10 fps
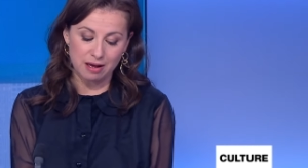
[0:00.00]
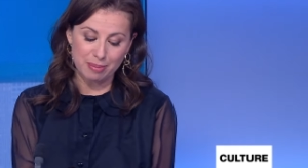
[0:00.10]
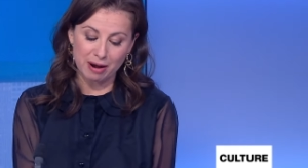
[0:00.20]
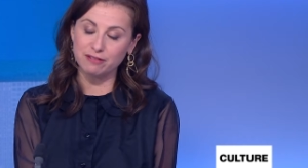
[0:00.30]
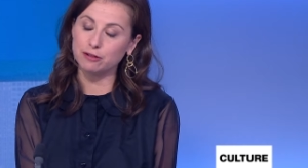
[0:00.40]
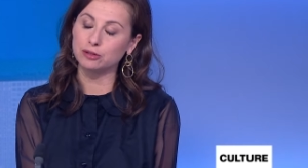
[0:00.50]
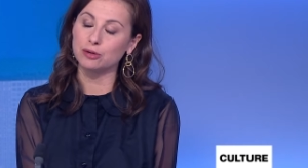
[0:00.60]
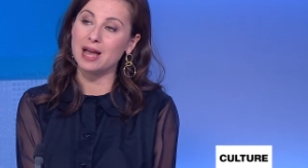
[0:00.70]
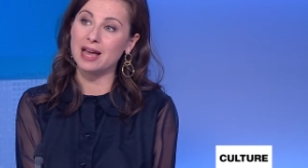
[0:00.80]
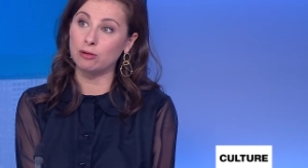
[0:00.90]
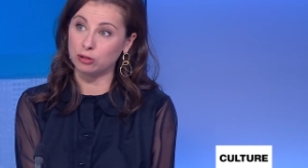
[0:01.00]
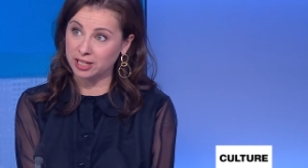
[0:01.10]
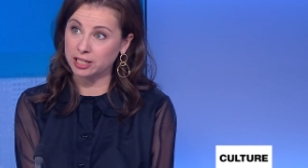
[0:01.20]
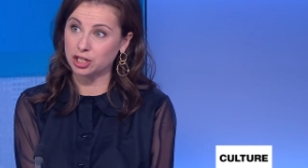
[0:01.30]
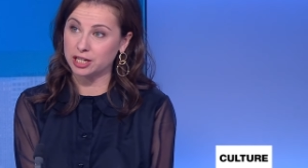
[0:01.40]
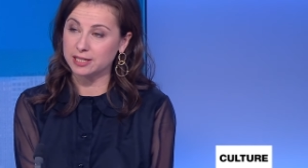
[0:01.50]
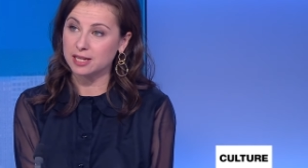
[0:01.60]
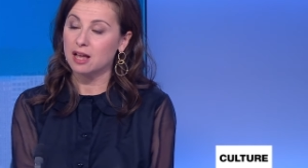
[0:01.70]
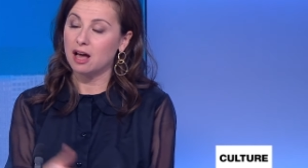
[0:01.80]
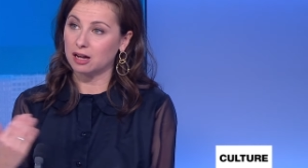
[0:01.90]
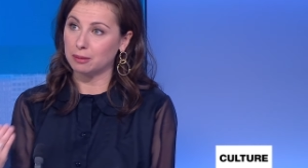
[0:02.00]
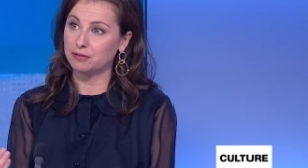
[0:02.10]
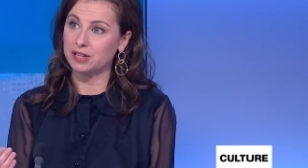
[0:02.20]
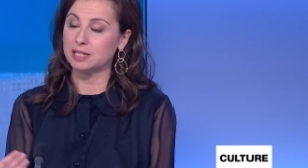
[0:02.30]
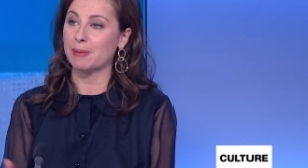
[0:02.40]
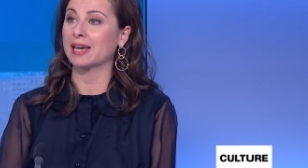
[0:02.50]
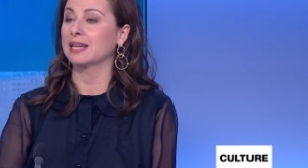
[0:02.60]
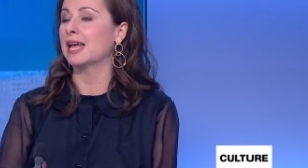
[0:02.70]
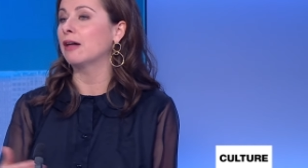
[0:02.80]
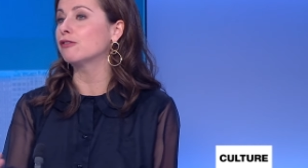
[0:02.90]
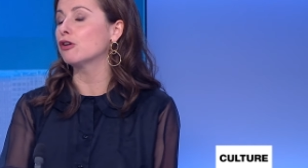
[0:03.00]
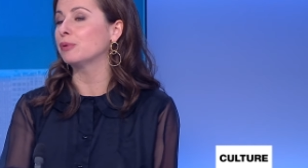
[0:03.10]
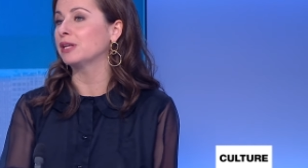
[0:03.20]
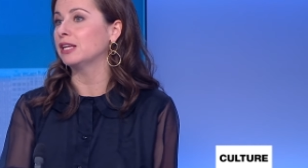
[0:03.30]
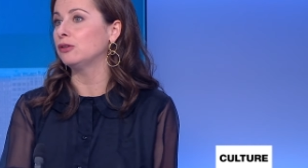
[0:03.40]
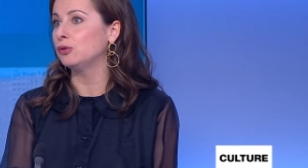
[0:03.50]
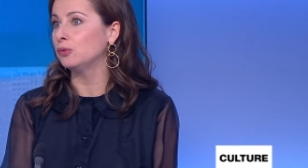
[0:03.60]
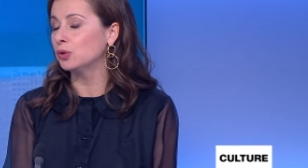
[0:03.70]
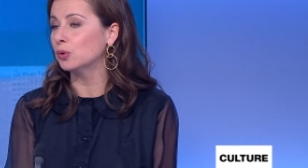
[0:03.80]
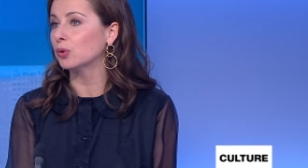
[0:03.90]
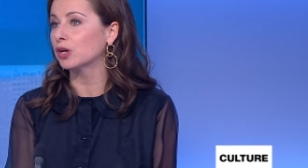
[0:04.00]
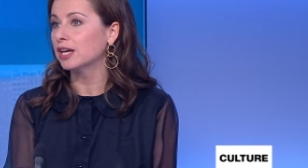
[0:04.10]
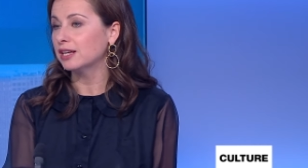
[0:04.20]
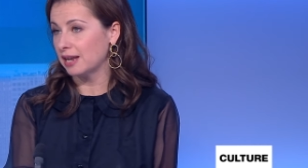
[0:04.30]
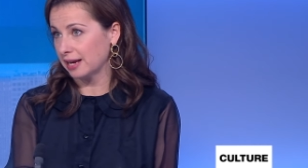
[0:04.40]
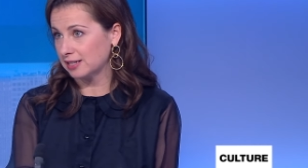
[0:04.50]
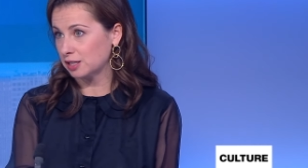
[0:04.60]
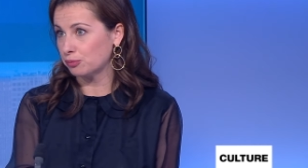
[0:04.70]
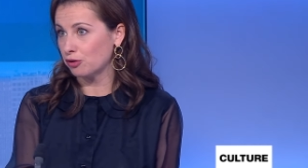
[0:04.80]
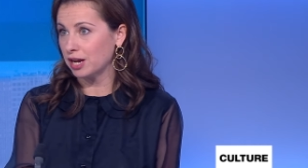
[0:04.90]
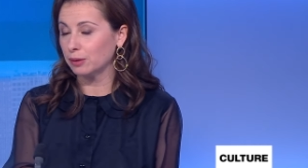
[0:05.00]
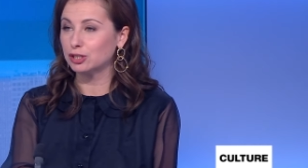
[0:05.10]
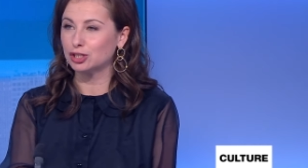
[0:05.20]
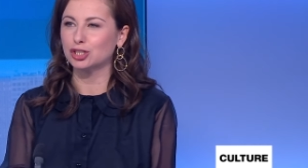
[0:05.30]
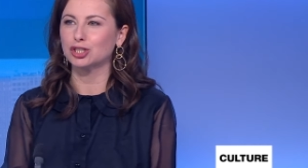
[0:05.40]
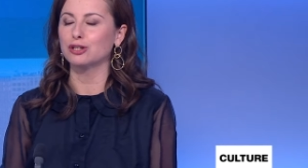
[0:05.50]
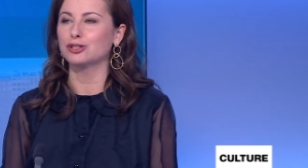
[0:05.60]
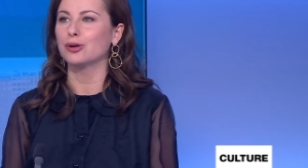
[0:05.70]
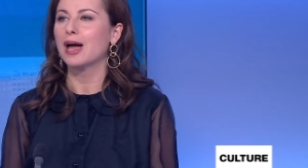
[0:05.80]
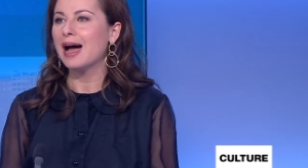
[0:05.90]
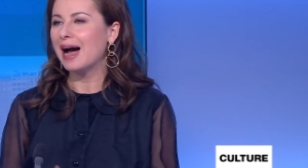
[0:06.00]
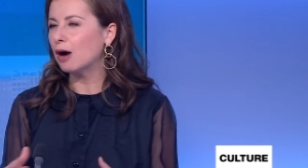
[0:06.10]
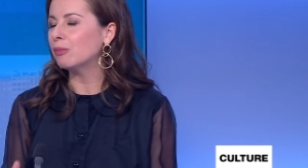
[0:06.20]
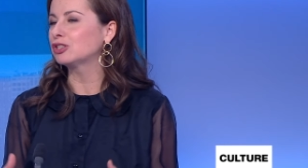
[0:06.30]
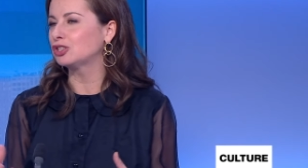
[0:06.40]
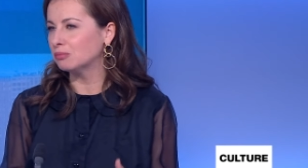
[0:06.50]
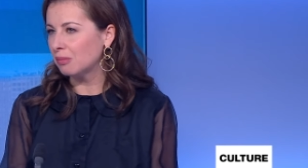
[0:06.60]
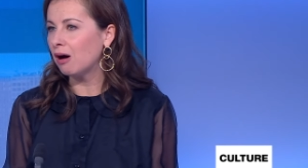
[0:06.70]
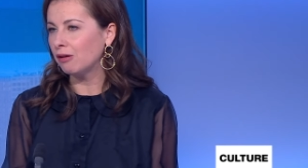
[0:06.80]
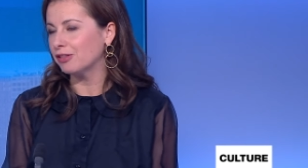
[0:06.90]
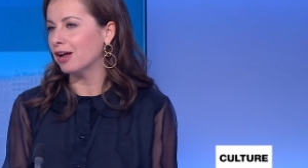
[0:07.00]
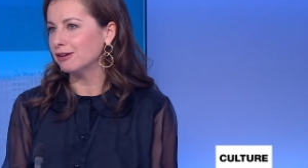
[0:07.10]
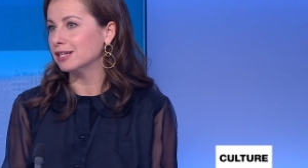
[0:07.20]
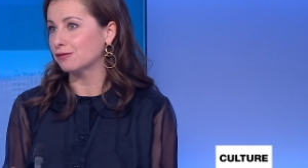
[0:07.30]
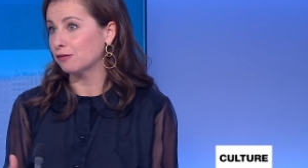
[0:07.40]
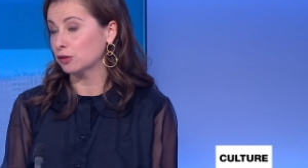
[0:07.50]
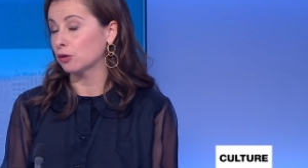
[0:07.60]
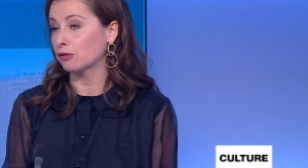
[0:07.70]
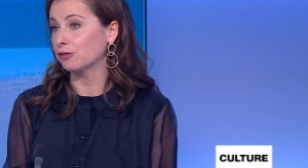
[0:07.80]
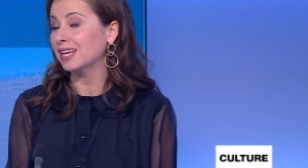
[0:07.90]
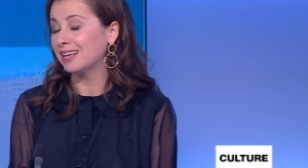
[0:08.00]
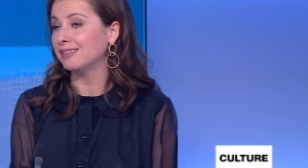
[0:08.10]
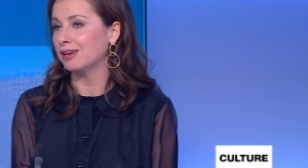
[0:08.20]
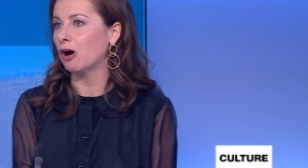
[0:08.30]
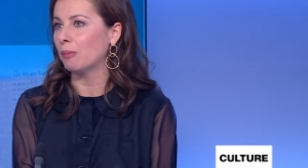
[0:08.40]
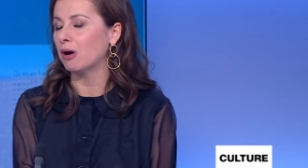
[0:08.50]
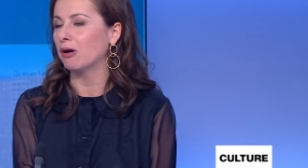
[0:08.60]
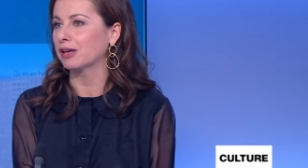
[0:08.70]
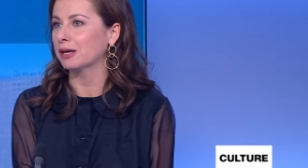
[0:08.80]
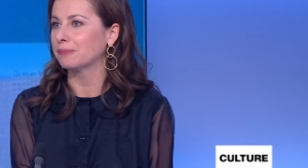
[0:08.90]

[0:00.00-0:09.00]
Paris Photo Los Angeles a couple of years back, and now they're opening in New York next spring, which just shows you how much demand there is for photography in the art market.